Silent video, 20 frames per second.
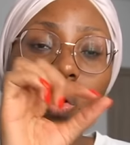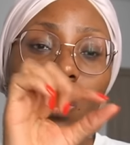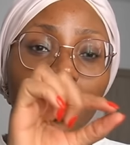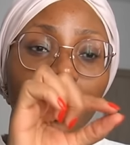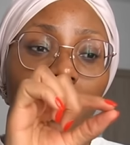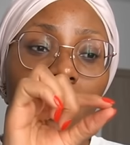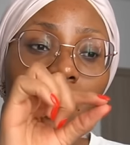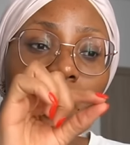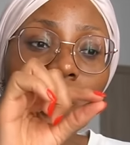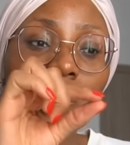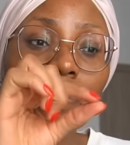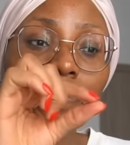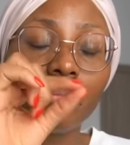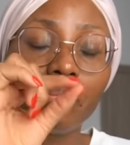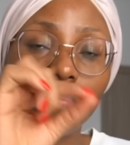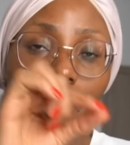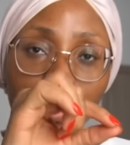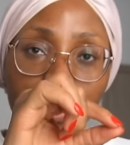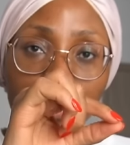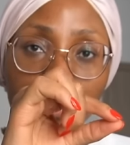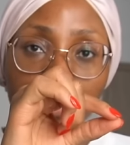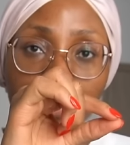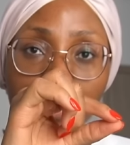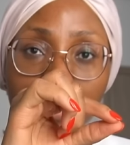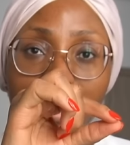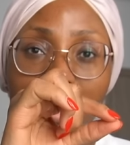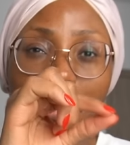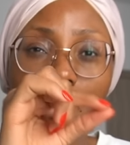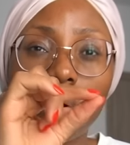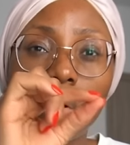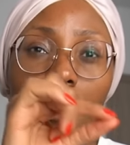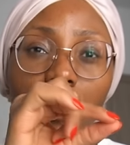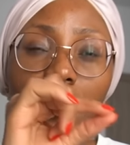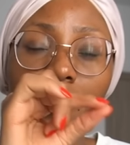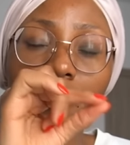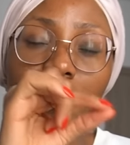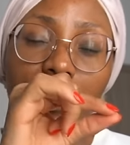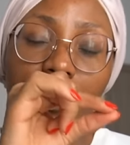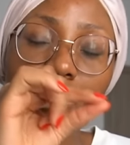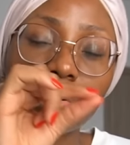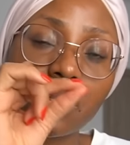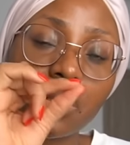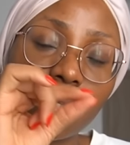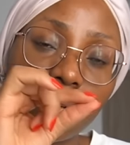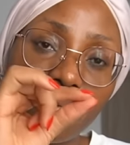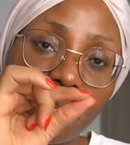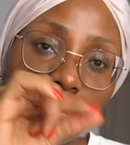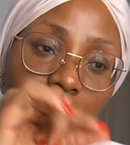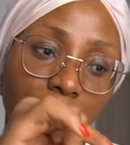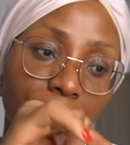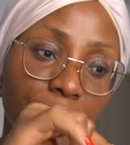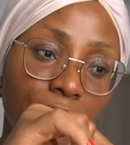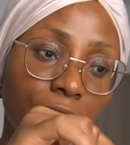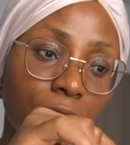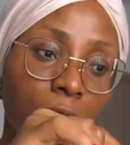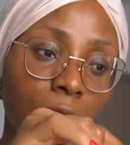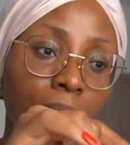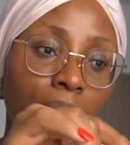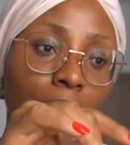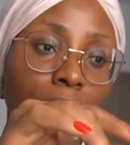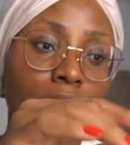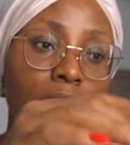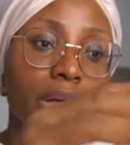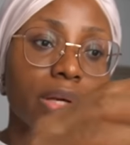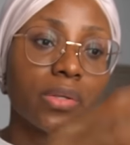oil bottles, like, oil versions of the perfume.